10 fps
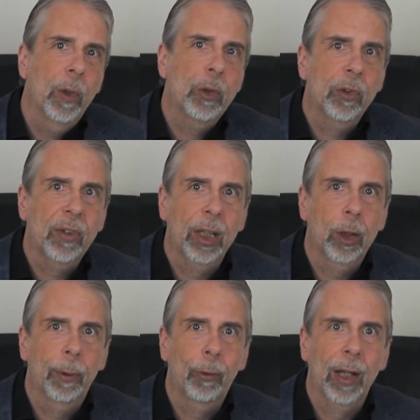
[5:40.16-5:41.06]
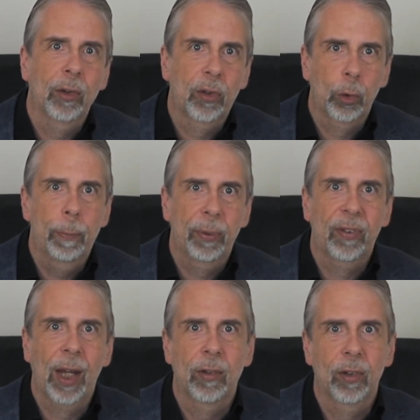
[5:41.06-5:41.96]
which would take up around
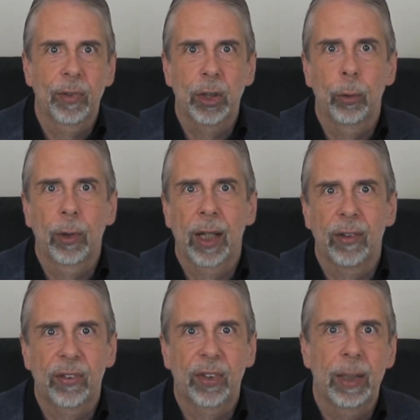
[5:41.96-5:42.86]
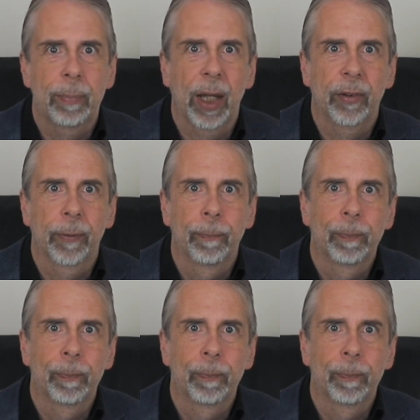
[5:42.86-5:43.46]
2% of the UK's seabed.